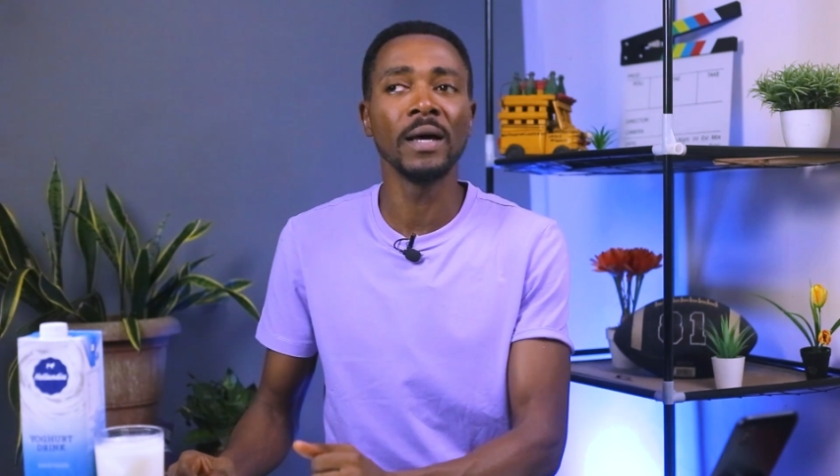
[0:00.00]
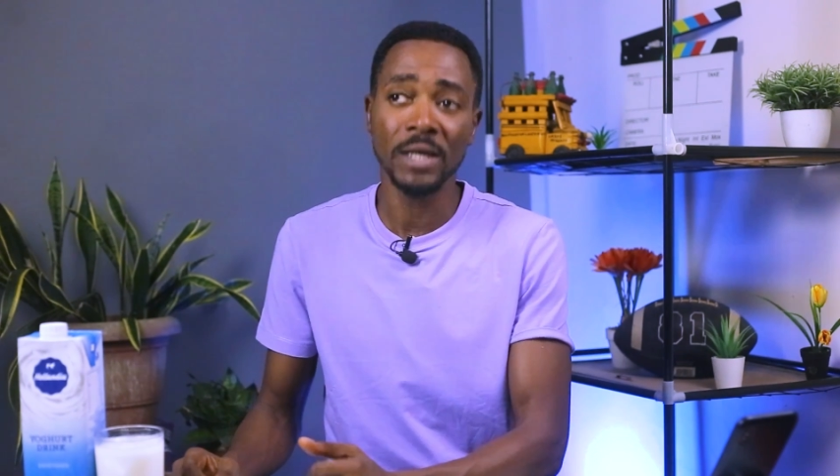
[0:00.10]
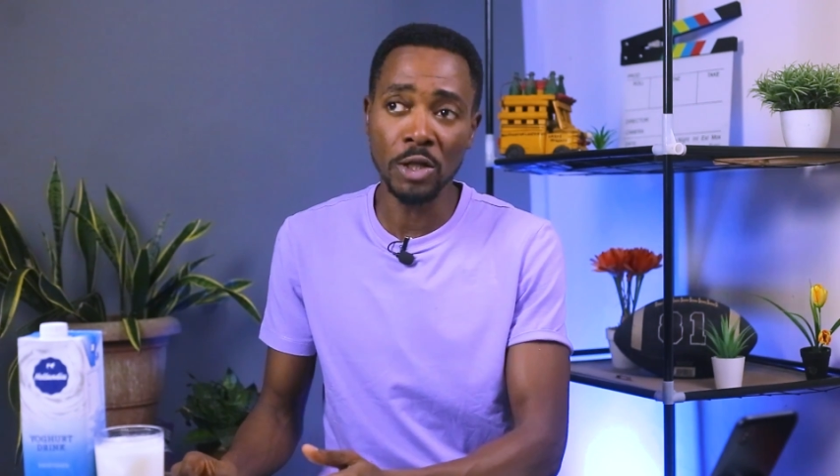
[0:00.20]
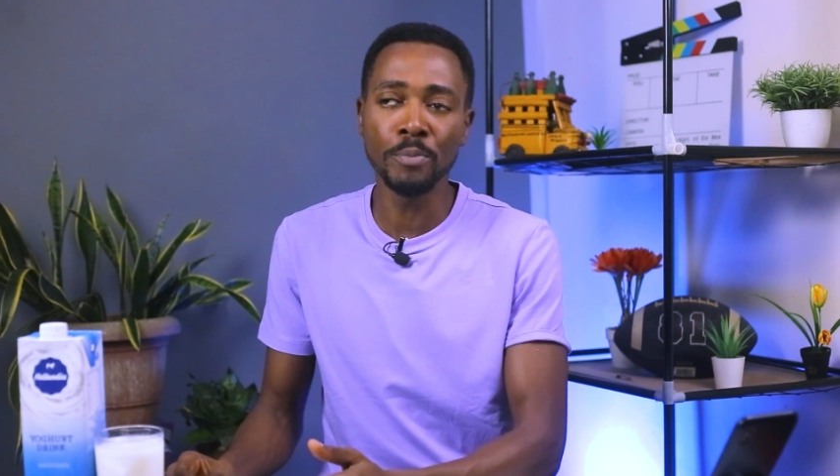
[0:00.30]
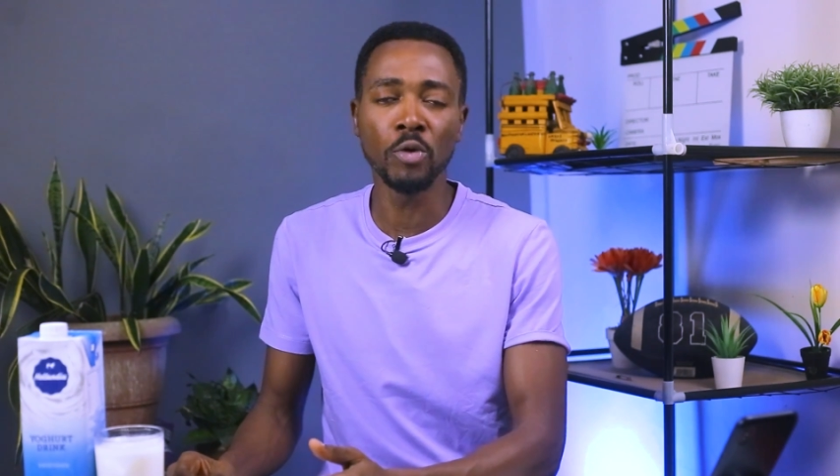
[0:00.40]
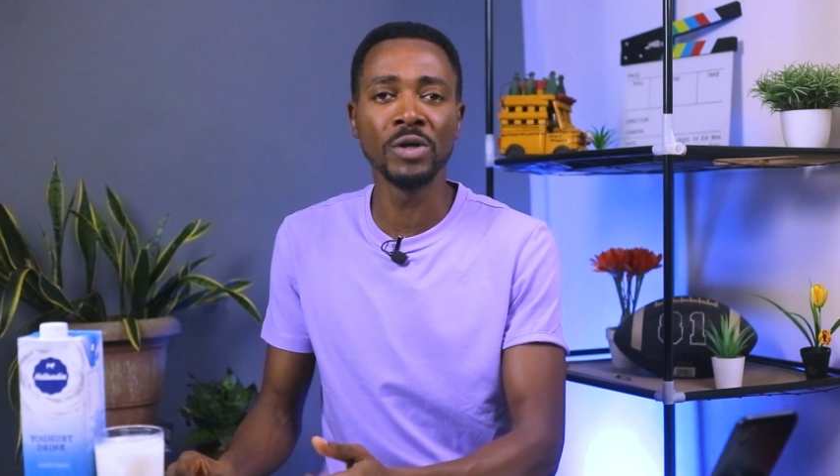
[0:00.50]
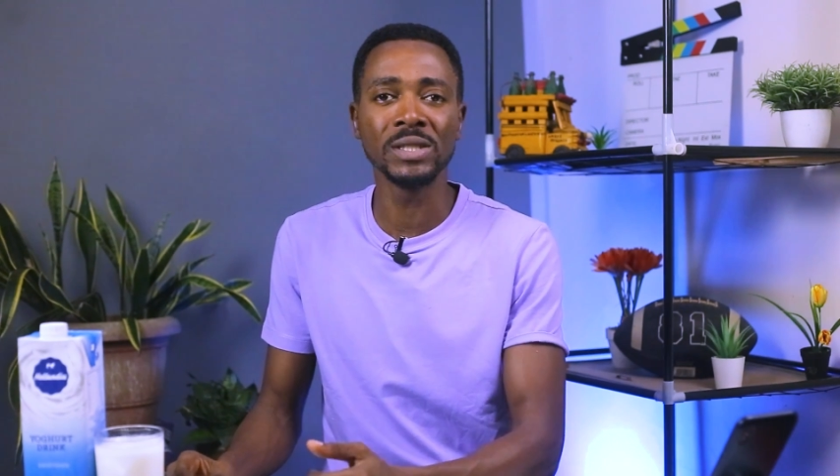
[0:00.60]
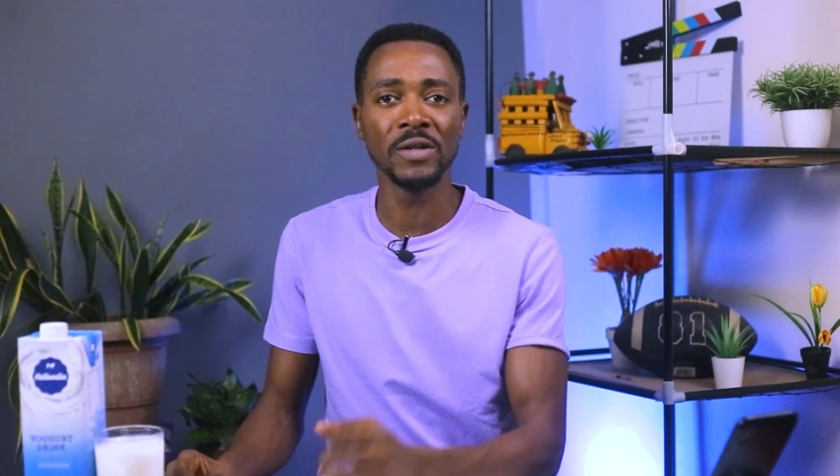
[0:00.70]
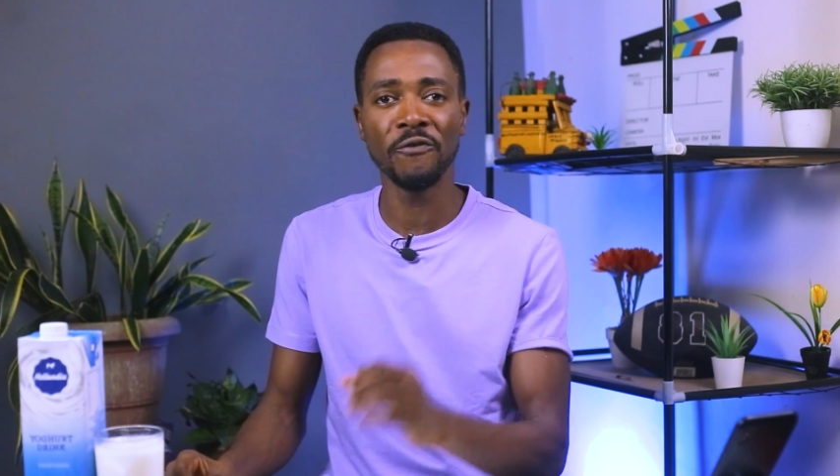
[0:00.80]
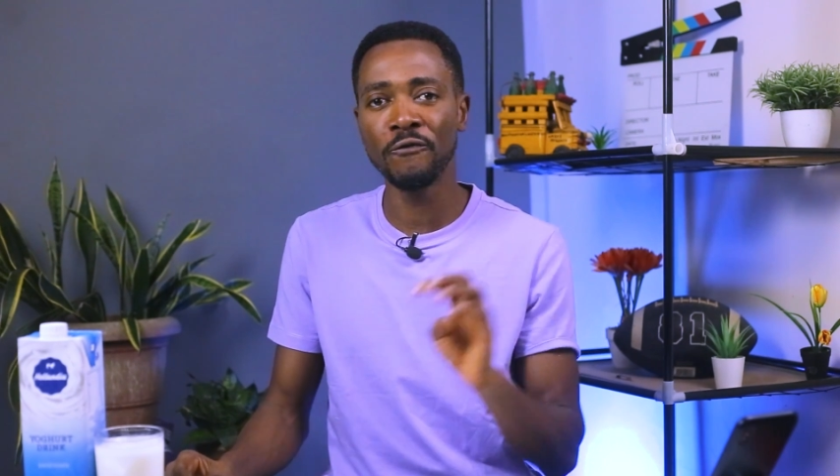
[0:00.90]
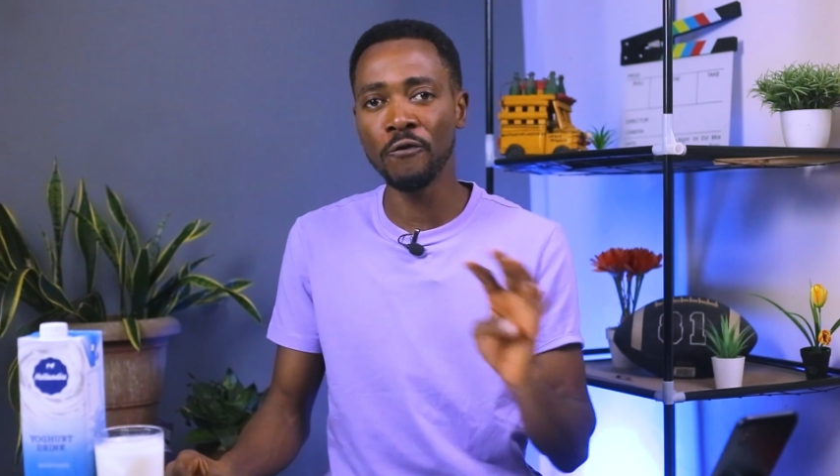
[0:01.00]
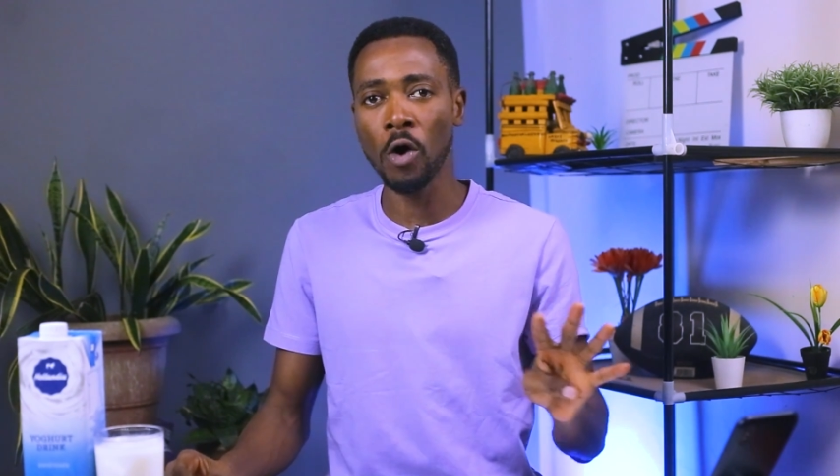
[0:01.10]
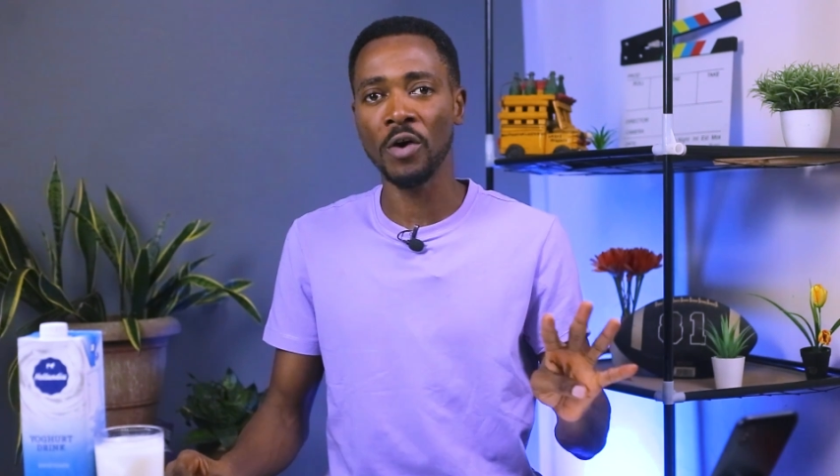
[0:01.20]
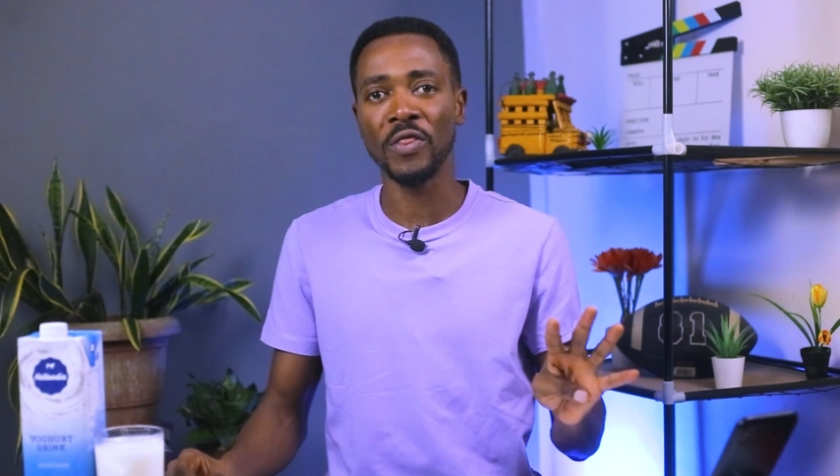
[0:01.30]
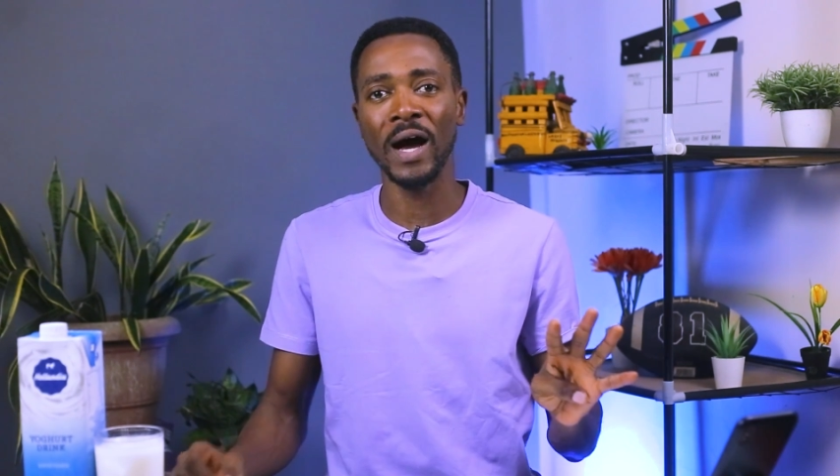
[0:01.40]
Kill Boro, is the fourth